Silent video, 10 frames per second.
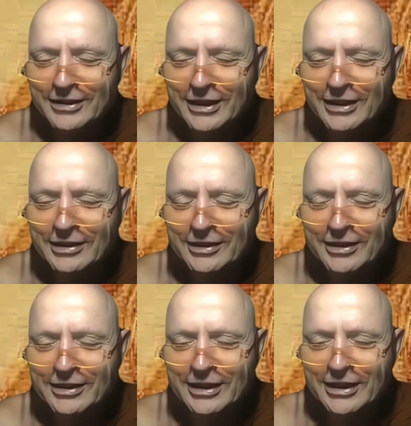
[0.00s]
and I
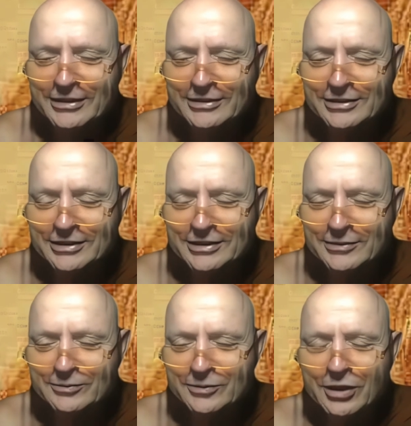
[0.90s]
think that
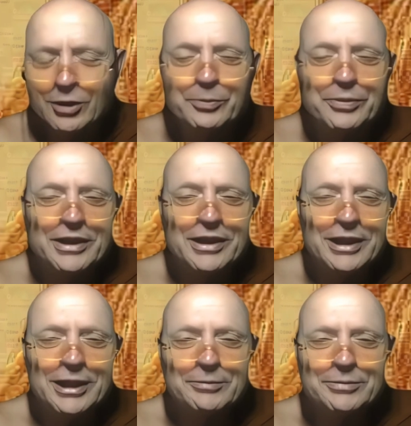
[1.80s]
um, opening
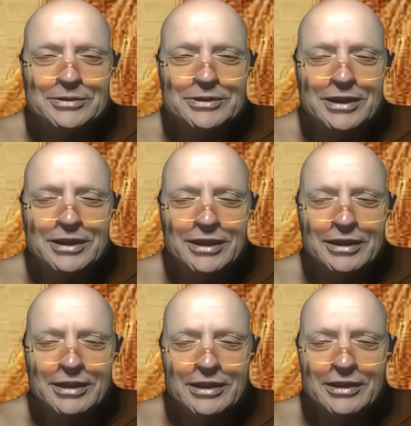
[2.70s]
up and, and
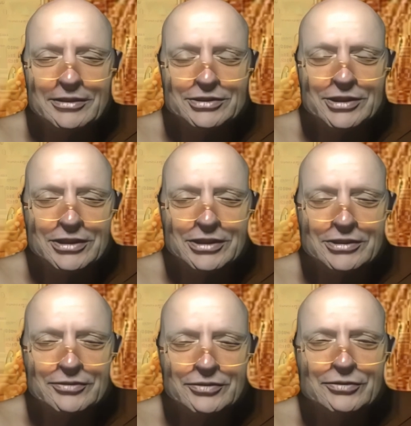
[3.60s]
and those kinds
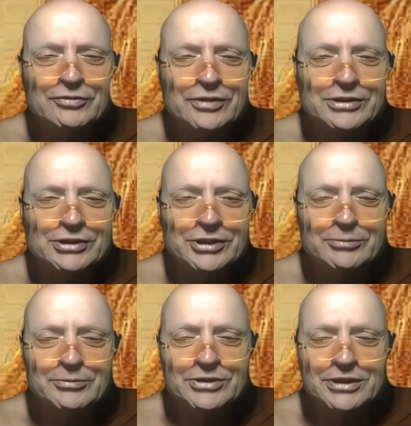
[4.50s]
of good
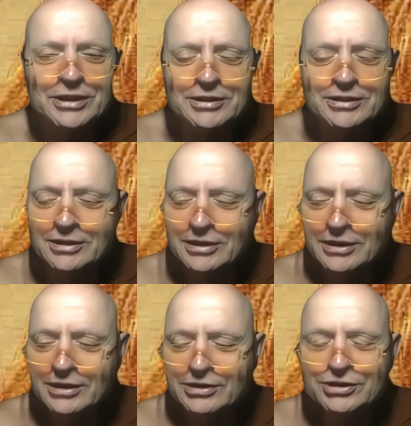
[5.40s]
friendships and
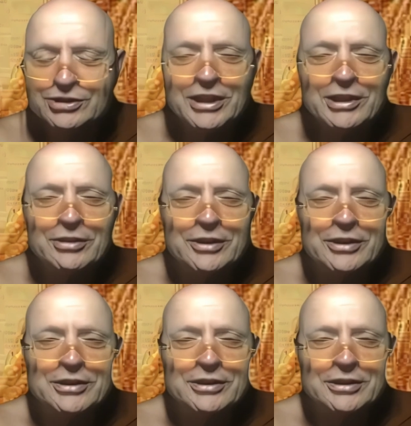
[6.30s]

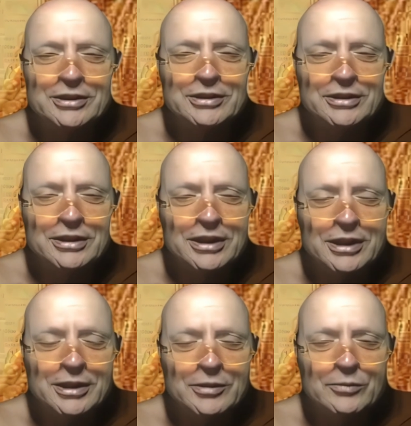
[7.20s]
sharing
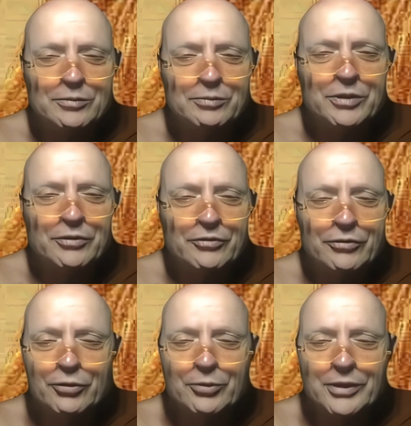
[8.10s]
uh, both
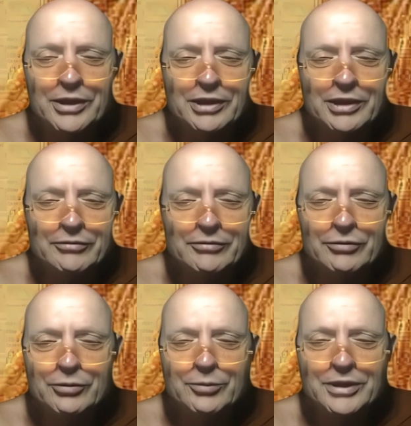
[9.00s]
formally and
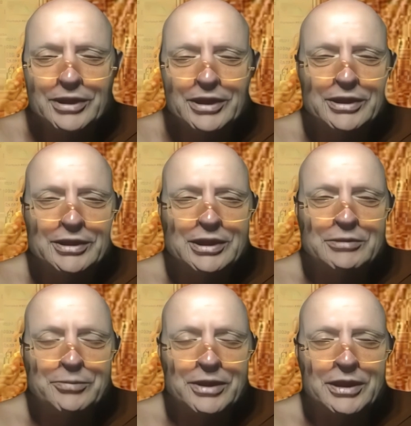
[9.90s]
informally and, and
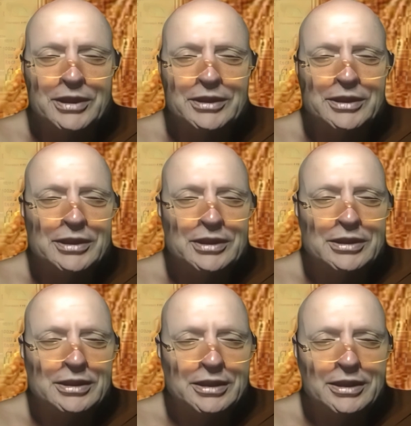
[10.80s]
by
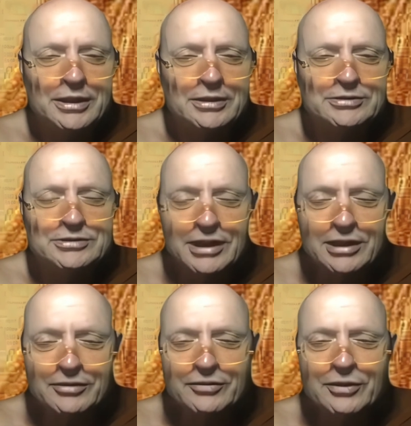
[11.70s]
uh,
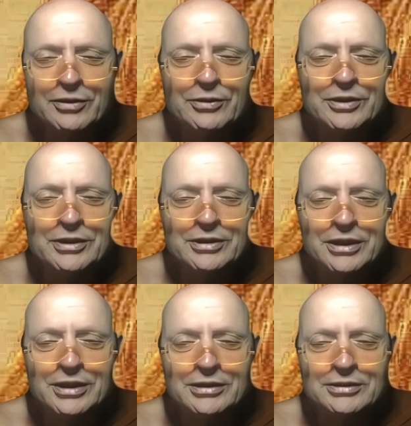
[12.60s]
telephone and
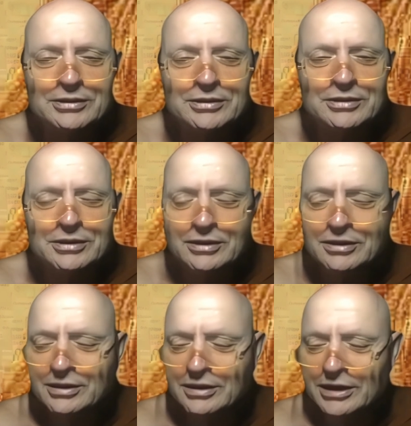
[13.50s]
and
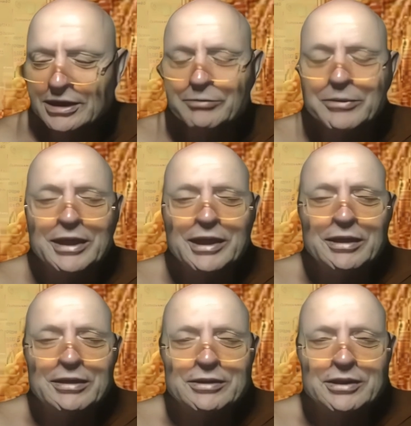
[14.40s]

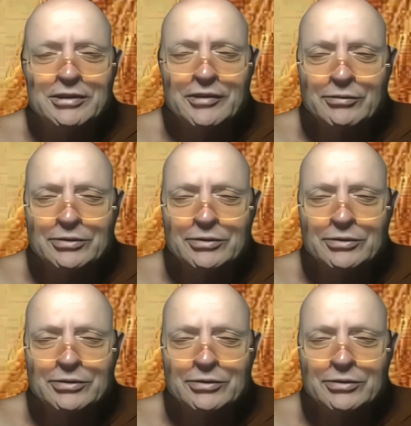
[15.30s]
email and you know there